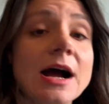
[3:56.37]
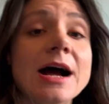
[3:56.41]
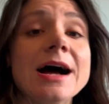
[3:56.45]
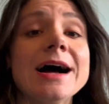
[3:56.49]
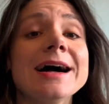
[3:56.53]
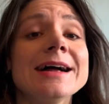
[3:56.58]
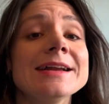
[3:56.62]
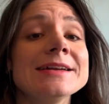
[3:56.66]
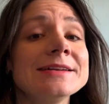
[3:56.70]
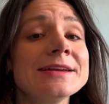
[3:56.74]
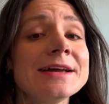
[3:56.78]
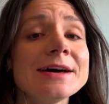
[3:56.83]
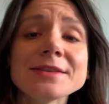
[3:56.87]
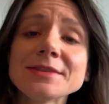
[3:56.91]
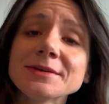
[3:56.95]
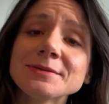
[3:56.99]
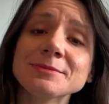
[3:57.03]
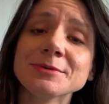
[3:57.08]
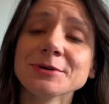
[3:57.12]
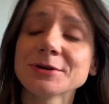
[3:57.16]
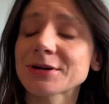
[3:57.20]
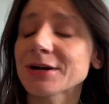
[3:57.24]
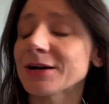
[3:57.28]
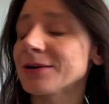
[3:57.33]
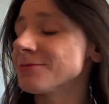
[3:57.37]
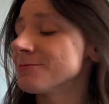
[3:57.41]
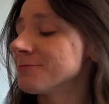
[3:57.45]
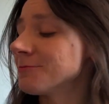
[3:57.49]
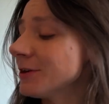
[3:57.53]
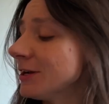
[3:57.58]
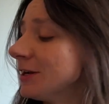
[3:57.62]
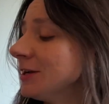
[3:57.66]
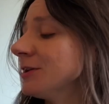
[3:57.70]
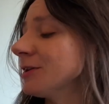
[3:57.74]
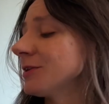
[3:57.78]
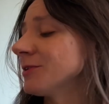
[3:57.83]
Another book I'm really
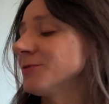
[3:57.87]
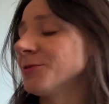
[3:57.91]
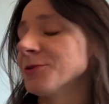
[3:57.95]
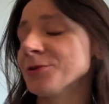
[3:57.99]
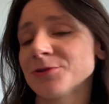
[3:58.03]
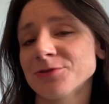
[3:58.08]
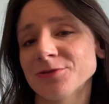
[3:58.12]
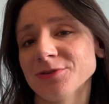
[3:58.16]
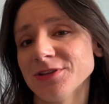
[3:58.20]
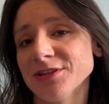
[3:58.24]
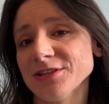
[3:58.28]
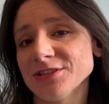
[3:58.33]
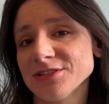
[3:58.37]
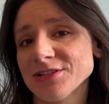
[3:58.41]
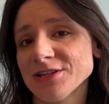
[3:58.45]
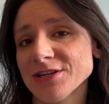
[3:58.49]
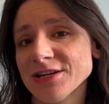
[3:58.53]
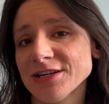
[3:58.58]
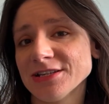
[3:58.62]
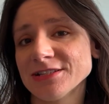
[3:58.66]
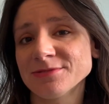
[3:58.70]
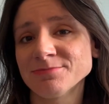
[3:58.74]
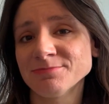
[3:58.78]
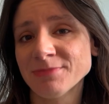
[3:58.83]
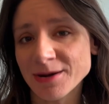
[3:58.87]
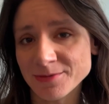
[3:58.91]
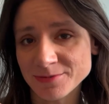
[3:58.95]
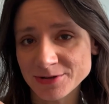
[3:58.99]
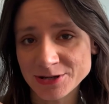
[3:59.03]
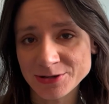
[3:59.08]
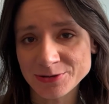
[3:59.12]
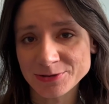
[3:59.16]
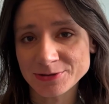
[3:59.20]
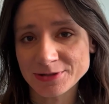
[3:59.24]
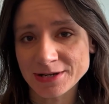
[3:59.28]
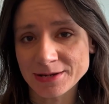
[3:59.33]
looking forward to read this year is A Memory
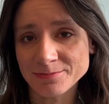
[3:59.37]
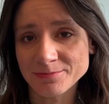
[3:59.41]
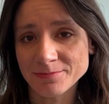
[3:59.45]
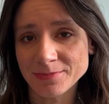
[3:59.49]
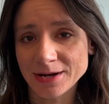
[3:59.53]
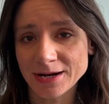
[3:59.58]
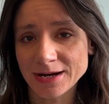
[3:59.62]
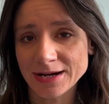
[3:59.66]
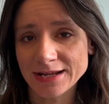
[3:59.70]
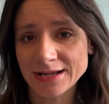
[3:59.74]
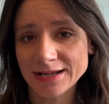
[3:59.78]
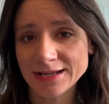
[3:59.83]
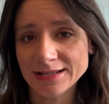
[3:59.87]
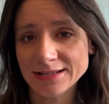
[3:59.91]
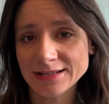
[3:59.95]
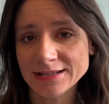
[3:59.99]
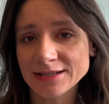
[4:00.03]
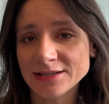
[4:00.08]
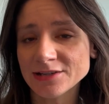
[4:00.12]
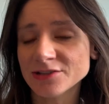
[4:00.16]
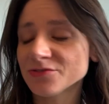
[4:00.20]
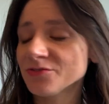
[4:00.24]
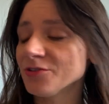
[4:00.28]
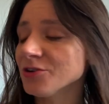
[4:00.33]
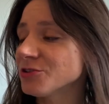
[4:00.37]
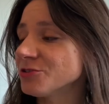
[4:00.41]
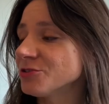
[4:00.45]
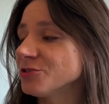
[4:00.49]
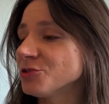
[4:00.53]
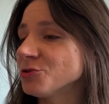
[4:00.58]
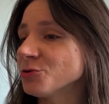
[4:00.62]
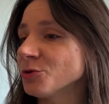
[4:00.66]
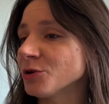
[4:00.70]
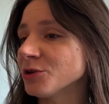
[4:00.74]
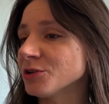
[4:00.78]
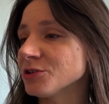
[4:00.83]
Called Empire. It's first in
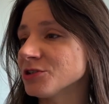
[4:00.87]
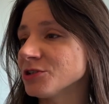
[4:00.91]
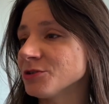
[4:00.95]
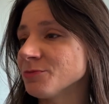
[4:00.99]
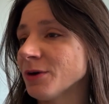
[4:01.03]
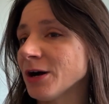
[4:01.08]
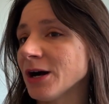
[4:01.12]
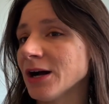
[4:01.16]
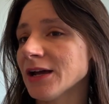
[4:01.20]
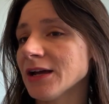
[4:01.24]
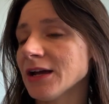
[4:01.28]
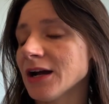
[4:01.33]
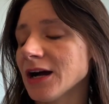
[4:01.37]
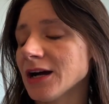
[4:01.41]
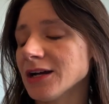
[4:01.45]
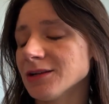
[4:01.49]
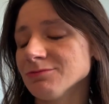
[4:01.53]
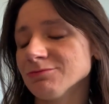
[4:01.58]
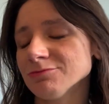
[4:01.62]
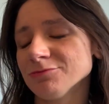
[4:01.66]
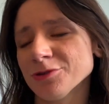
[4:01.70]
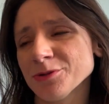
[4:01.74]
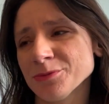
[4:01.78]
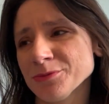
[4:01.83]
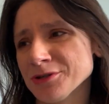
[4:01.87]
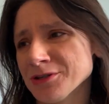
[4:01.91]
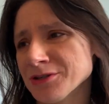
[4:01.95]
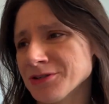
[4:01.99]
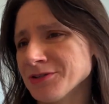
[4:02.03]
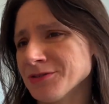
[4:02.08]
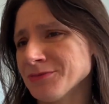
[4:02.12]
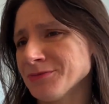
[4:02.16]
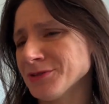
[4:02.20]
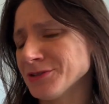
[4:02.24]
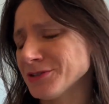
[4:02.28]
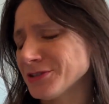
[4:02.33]
duology by, I'm probably going to
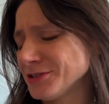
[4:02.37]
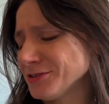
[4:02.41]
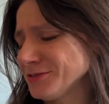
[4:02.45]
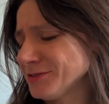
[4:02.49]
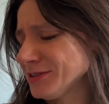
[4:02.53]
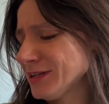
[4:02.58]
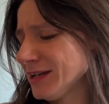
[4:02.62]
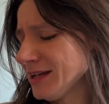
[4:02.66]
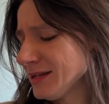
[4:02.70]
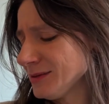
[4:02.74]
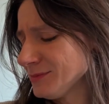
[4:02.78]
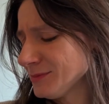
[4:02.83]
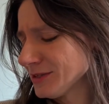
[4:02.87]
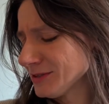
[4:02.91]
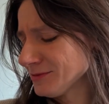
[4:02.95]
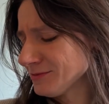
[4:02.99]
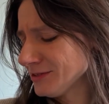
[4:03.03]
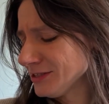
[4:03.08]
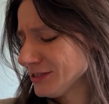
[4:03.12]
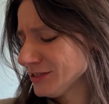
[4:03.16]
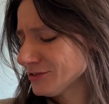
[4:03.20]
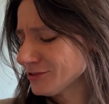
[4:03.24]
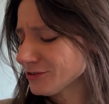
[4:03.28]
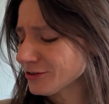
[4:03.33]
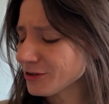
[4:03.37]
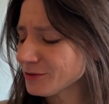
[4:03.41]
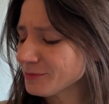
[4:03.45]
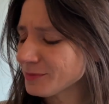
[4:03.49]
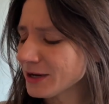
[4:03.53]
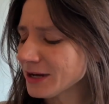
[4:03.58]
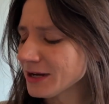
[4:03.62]
butcher her name and I'm really sorry, but